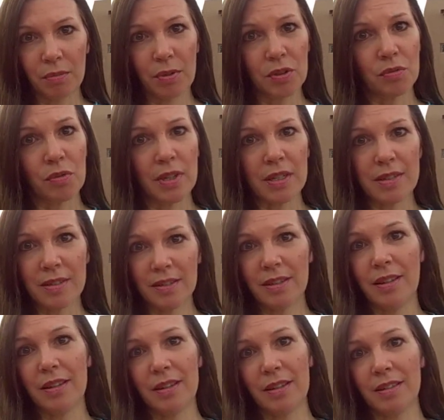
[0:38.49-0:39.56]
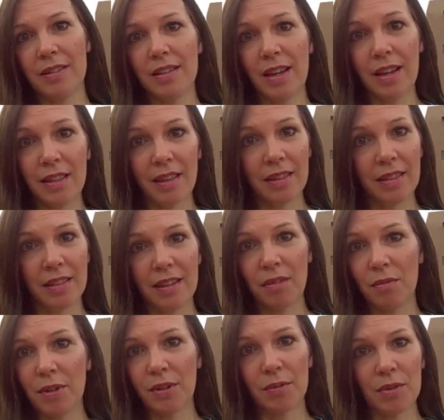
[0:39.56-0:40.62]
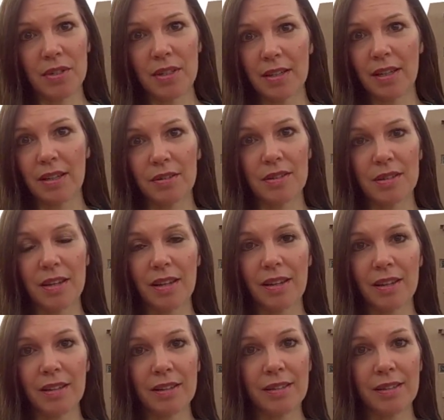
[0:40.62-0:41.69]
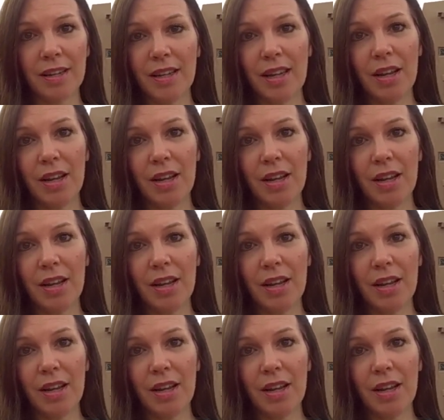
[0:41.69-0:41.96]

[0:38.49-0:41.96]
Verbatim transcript: which was the day that the winner was announced. And